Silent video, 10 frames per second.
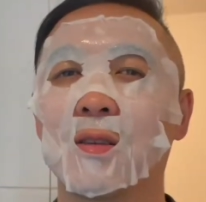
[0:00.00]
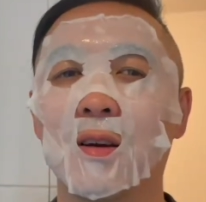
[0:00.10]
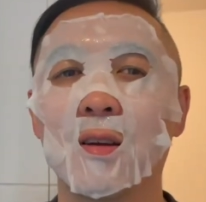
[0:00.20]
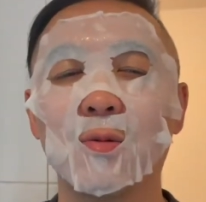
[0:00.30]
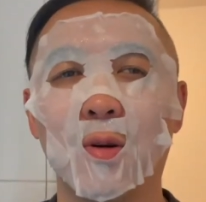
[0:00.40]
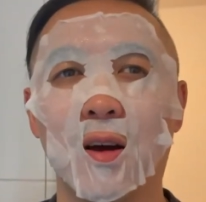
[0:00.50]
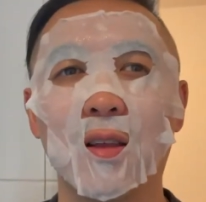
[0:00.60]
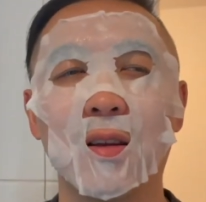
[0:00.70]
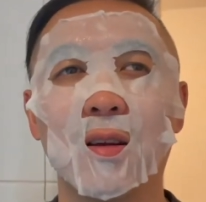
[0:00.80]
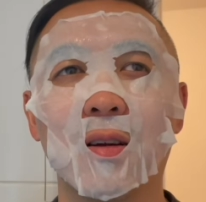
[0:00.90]
kind of
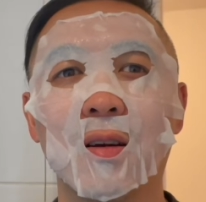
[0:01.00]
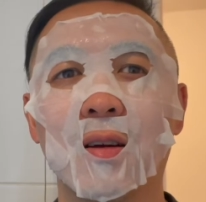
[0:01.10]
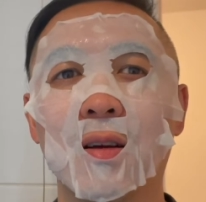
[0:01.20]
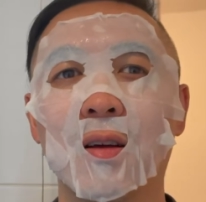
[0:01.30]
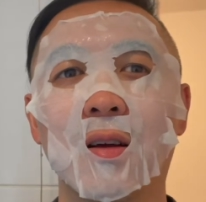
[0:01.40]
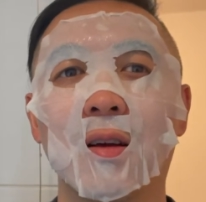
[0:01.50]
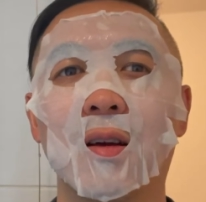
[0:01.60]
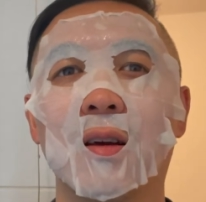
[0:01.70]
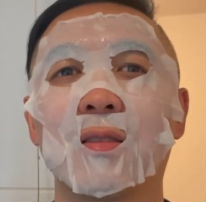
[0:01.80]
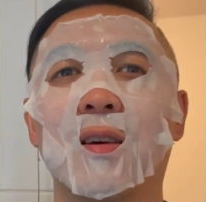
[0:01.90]
wet
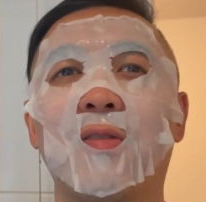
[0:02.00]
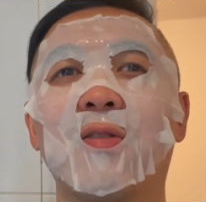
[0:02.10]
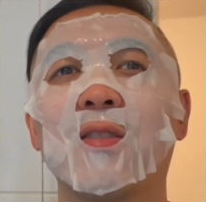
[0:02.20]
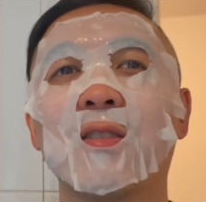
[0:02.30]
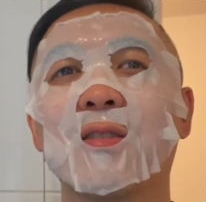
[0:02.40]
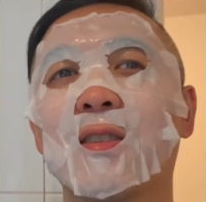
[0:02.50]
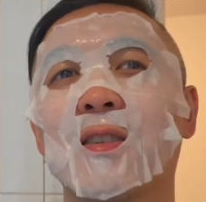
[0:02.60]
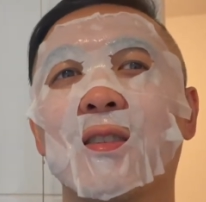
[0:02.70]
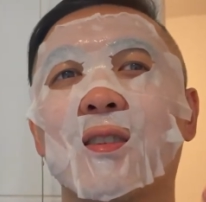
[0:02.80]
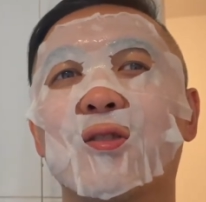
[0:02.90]
and I feel like it's
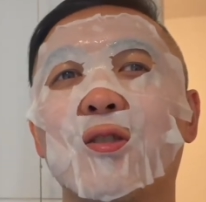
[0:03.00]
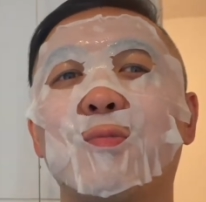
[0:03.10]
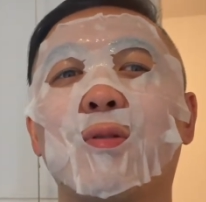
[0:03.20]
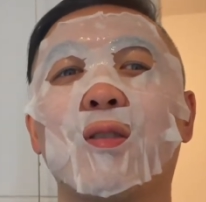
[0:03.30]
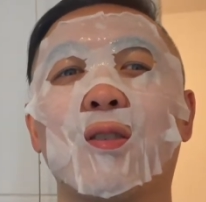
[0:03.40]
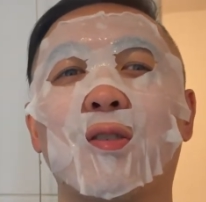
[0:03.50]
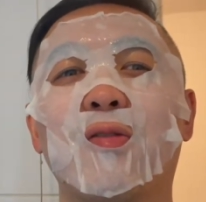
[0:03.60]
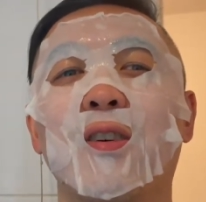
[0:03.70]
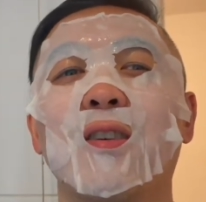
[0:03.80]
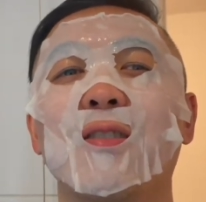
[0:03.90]
gonna like drip all
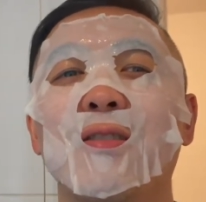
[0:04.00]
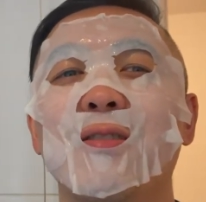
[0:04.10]
over.